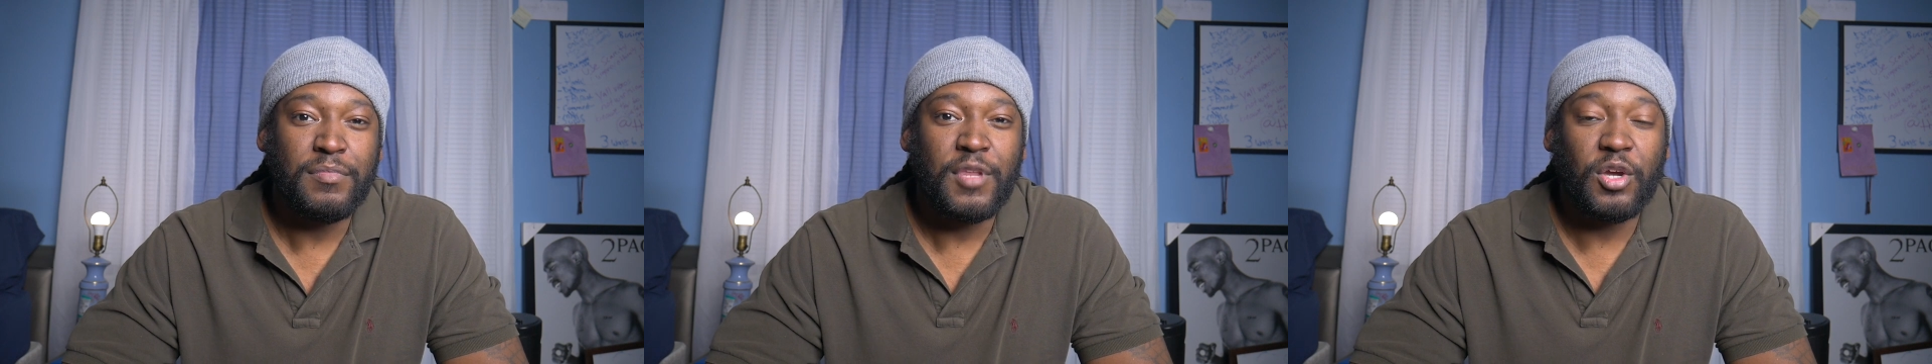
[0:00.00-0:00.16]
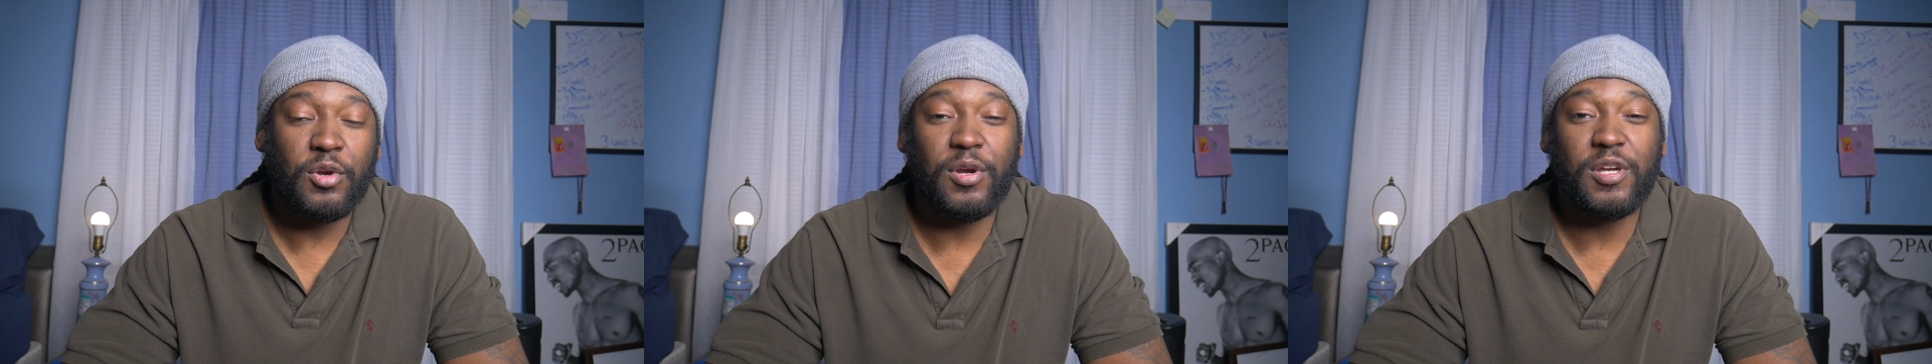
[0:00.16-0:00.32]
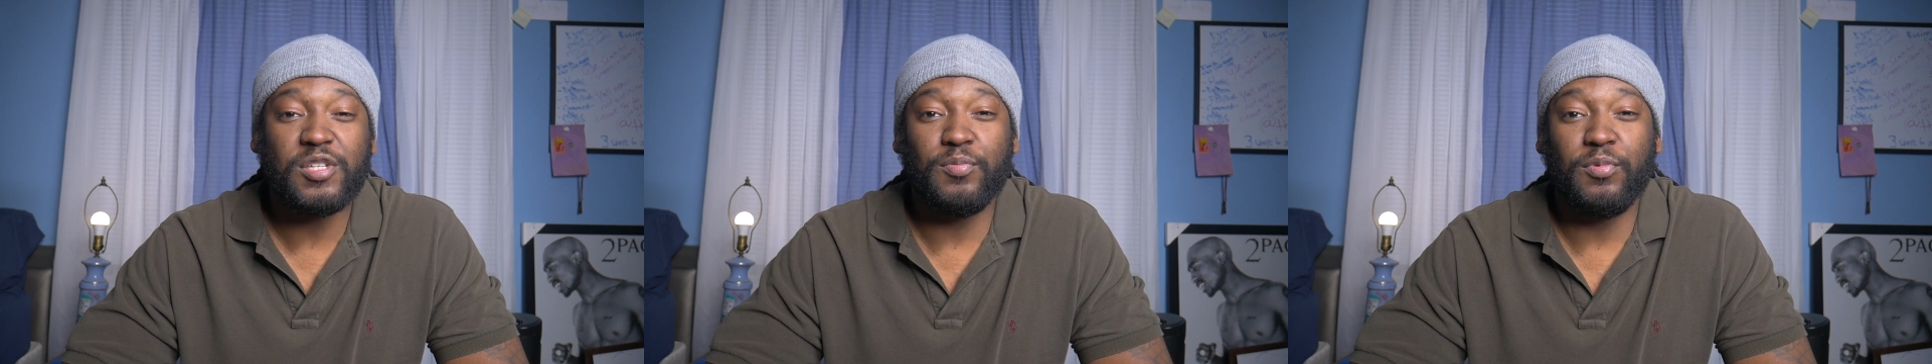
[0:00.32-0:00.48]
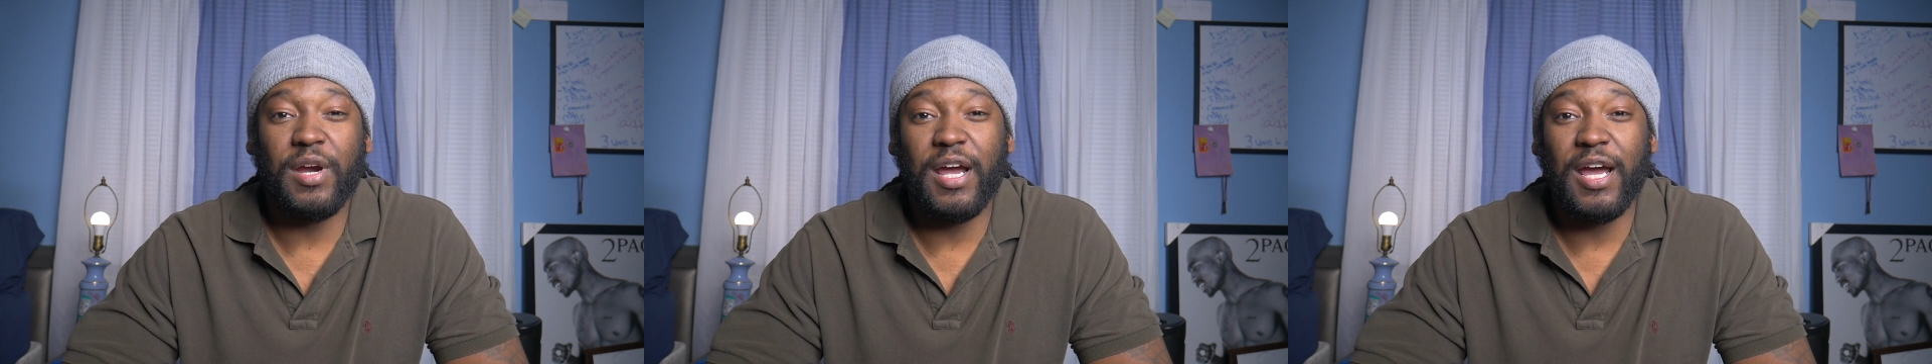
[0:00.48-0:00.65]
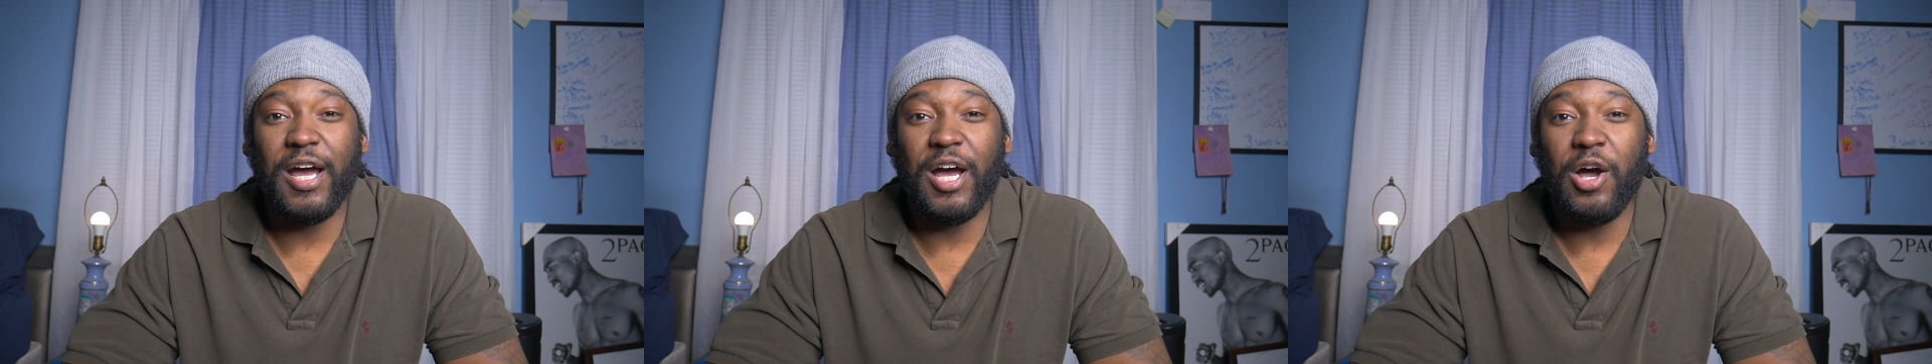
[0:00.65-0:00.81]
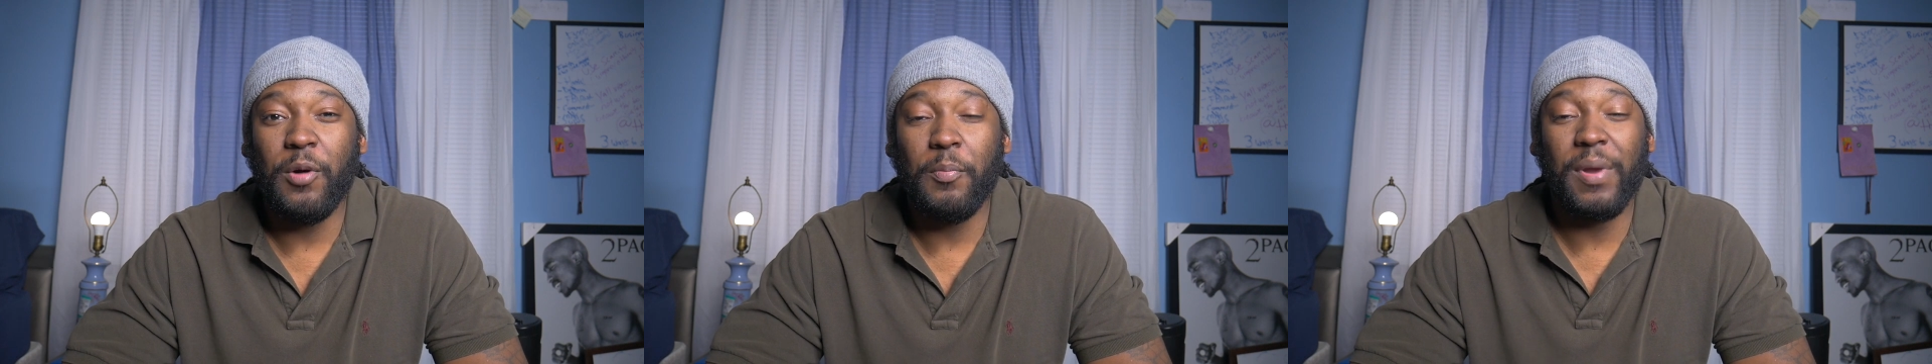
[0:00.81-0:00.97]
Chris
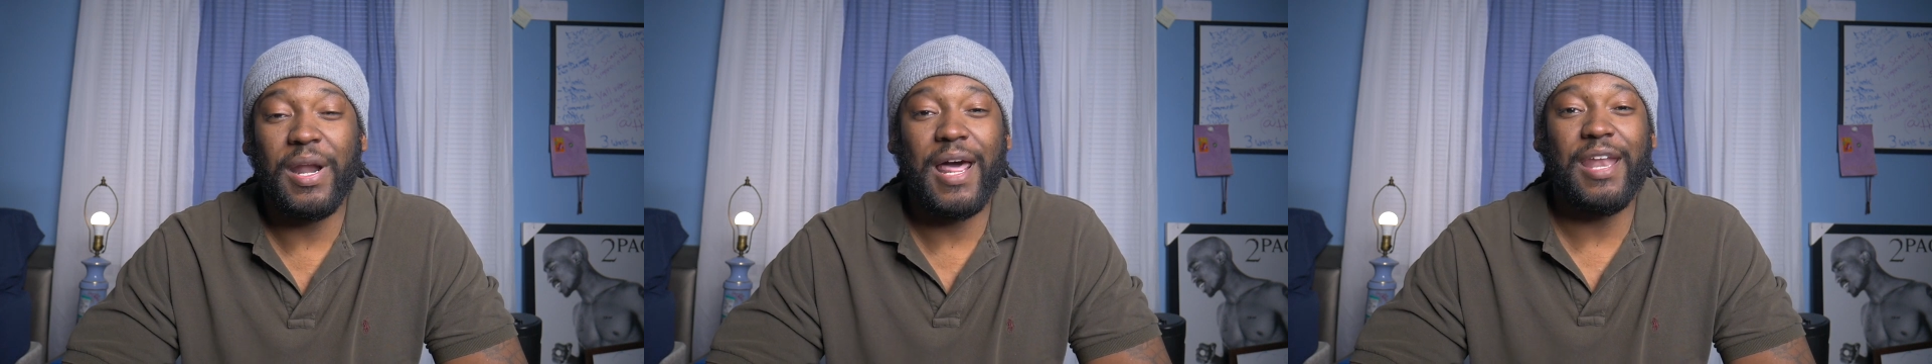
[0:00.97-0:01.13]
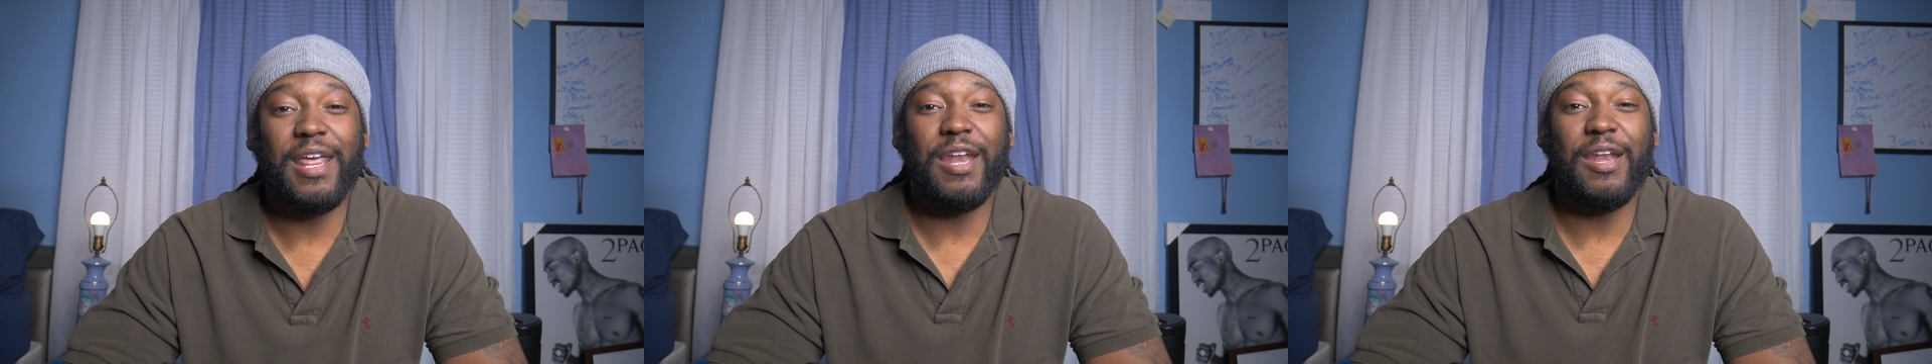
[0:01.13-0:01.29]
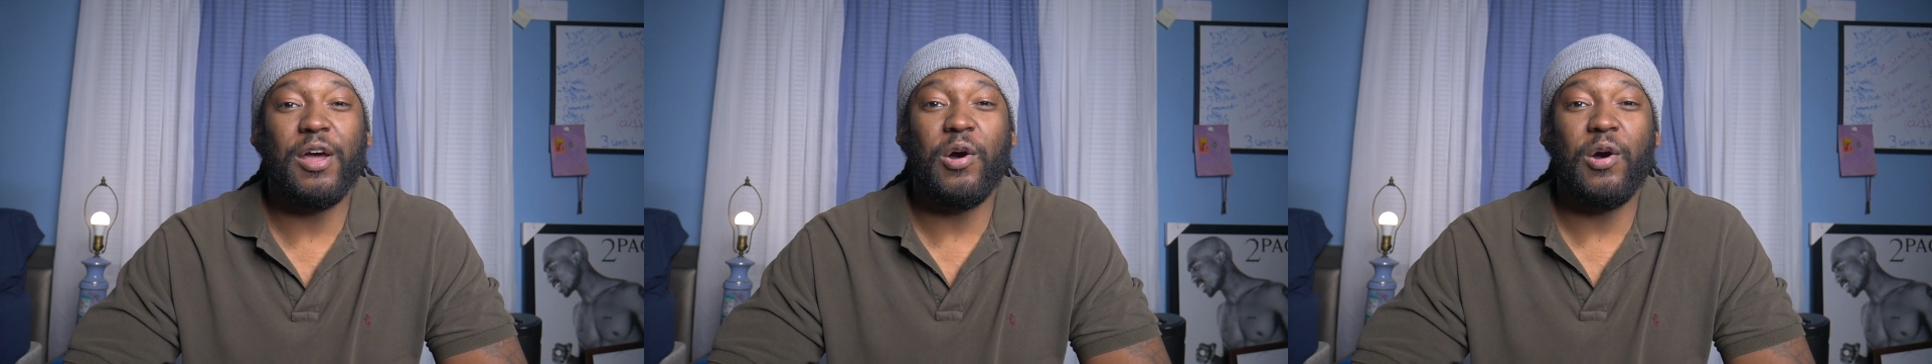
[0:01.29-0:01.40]
Brown, but I didn't